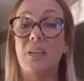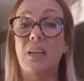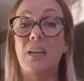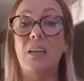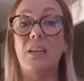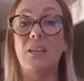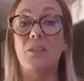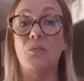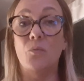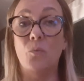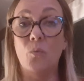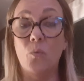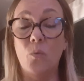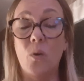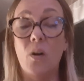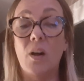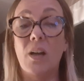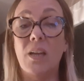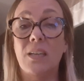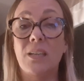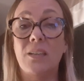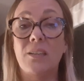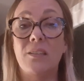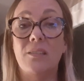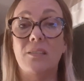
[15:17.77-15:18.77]
and
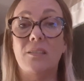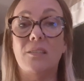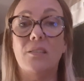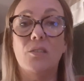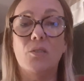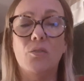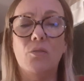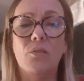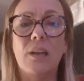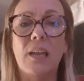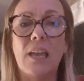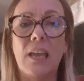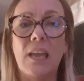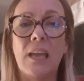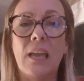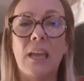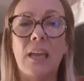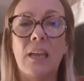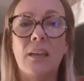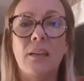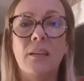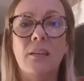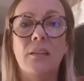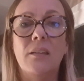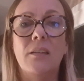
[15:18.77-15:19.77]
why you're here
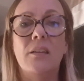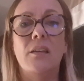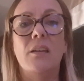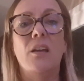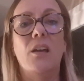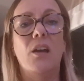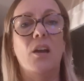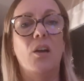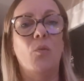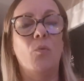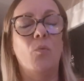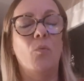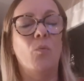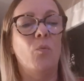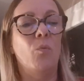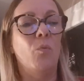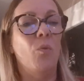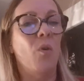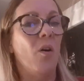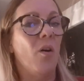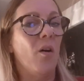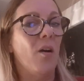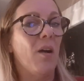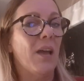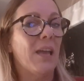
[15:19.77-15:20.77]
and
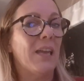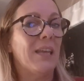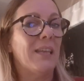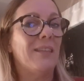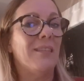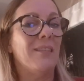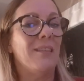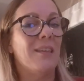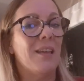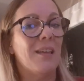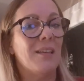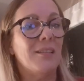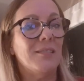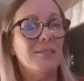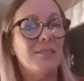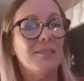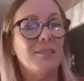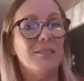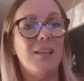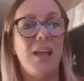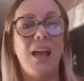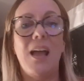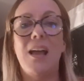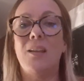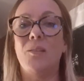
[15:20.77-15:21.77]
why
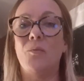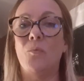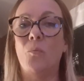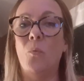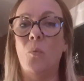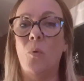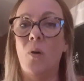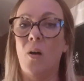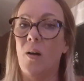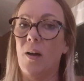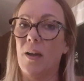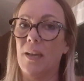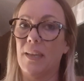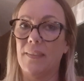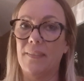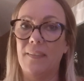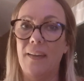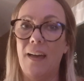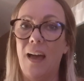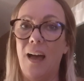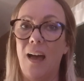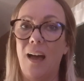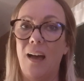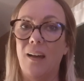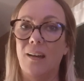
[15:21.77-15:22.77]
this and why
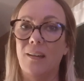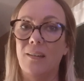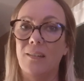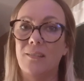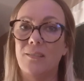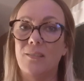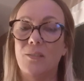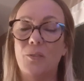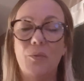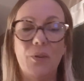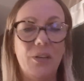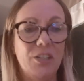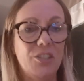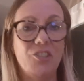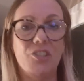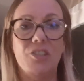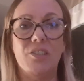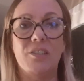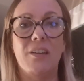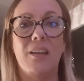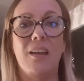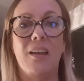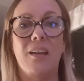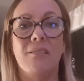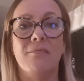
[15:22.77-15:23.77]
that.
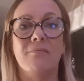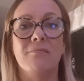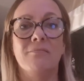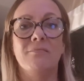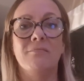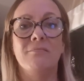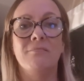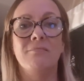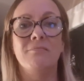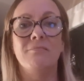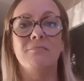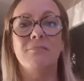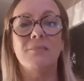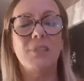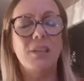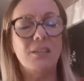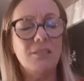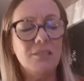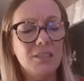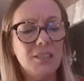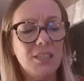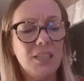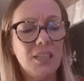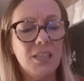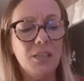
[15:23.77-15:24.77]
Question it. Go
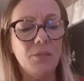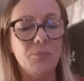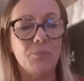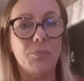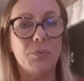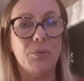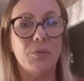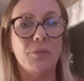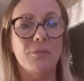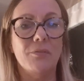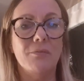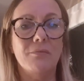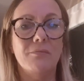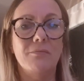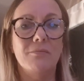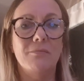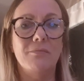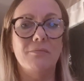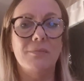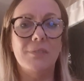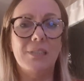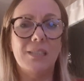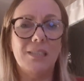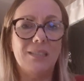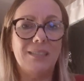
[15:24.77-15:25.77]
deep.
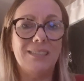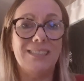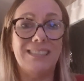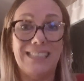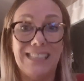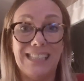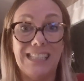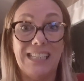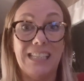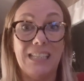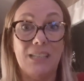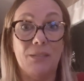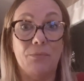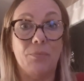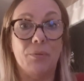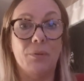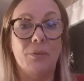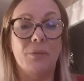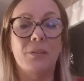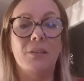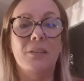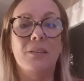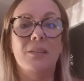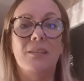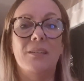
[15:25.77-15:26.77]
Dig deep.
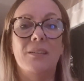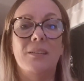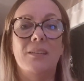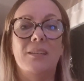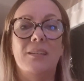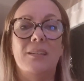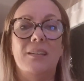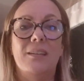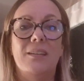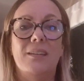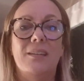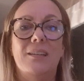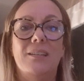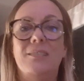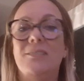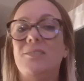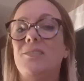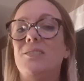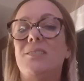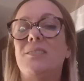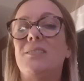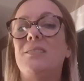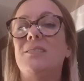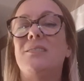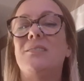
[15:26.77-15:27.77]
And
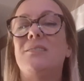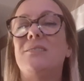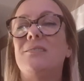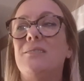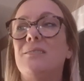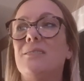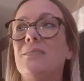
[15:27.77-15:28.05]
just